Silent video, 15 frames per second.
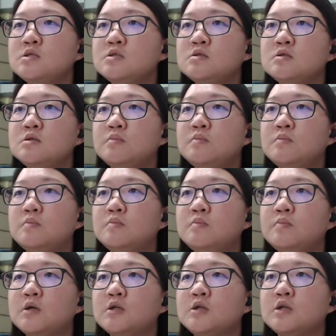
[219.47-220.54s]
particular
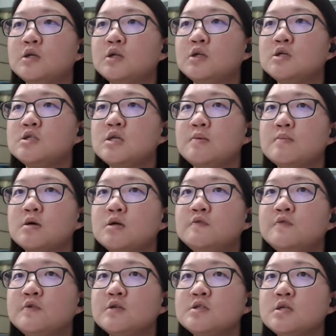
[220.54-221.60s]
statement, first
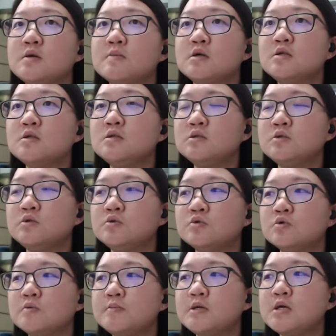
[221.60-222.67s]
statement, you will be able
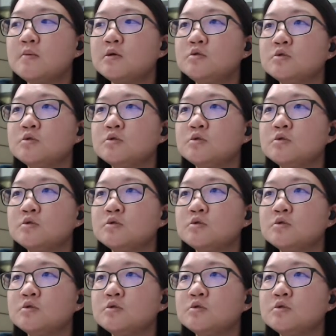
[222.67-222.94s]
to